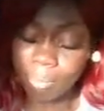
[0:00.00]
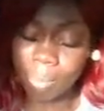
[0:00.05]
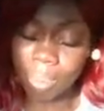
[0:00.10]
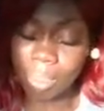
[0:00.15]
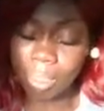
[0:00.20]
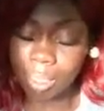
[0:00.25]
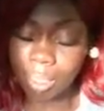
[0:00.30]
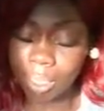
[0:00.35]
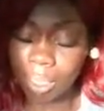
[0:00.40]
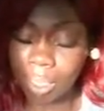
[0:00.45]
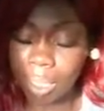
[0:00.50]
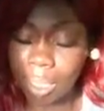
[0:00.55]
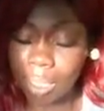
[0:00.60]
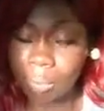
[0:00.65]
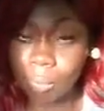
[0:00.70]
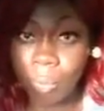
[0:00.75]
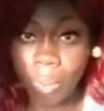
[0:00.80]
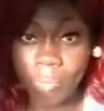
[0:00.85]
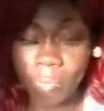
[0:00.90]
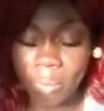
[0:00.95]
This is the
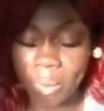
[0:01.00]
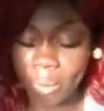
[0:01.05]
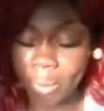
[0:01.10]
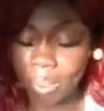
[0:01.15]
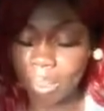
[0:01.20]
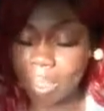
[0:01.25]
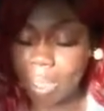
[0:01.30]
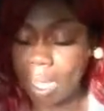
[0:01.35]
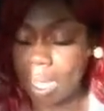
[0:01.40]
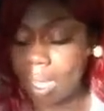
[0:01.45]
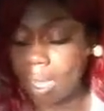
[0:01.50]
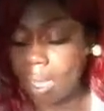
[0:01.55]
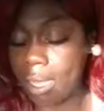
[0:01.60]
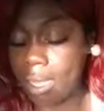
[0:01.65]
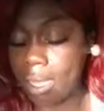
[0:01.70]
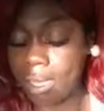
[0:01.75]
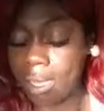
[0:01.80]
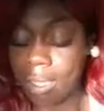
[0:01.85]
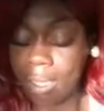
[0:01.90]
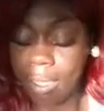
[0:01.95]
last one for the
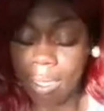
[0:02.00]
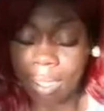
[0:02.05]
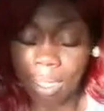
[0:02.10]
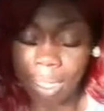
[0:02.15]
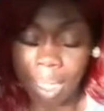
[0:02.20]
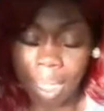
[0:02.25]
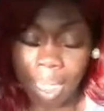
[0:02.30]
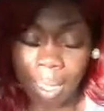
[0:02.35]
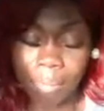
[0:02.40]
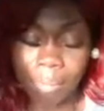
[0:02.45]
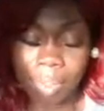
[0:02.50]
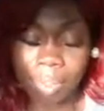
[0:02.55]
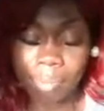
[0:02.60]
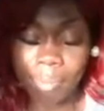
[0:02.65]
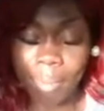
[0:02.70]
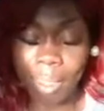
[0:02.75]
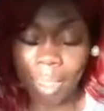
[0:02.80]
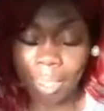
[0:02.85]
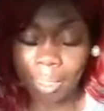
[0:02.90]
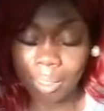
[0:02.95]
day. I was
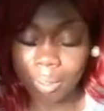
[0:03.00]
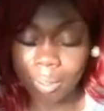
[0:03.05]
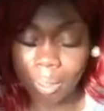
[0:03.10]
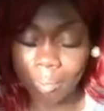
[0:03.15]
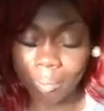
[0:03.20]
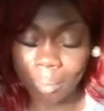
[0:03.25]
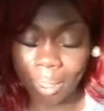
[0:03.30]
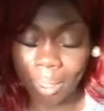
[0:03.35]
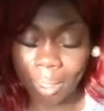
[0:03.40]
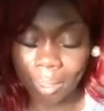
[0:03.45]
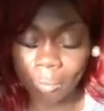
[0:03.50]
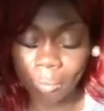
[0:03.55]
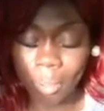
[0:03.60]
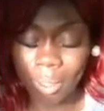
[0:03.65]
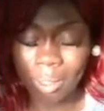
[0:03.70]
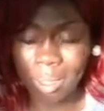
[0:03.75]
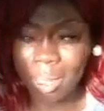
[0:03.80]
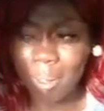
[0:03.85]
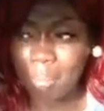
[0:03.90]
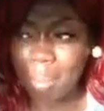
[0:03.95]
backed up. And
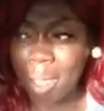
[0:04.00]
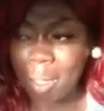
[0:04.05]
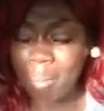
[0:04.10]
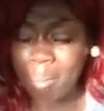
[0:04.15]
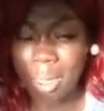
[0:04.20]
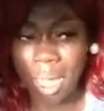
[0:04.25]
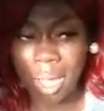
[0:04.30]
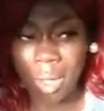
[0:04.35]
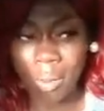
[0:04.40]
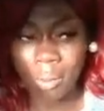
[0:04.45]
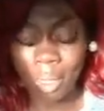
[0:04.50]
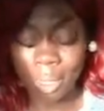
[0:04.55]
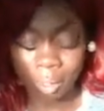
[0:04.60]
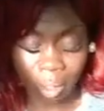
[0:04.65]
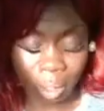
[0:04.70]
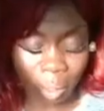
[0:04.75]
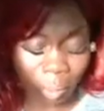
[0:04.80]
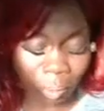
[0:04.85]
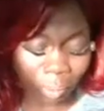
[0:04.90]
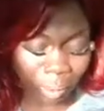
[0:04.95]
one thing about me, I don't like
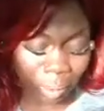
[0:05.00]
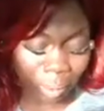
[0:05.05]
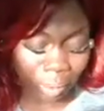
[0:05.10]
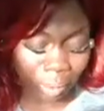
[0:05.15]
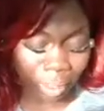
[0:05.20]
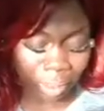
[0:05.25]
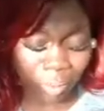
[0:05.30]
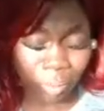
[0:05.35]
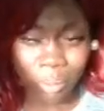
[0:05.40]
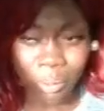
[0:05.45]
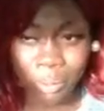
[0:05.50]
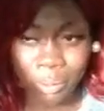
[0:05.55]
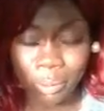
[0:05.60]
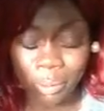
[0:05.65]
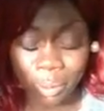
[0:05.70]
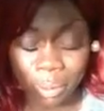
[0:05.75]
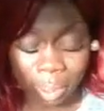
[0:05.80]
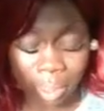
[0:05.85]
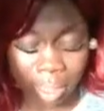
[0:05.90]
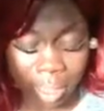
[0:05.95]
to hold on to
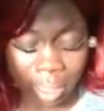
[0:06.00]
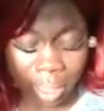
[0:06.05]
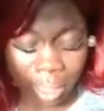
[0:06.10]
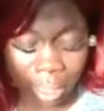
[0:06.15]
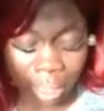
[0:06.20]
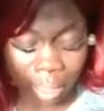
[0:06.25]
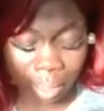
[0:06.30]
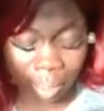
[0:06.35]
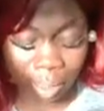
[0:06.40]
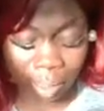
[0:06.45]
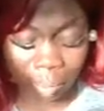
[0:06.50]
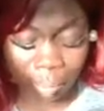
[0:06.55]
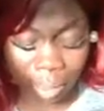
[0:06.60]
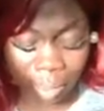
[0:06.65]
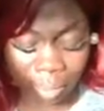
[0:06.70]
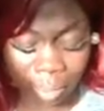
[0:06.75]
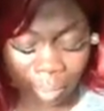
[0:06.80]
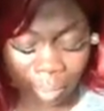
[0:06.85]
words. If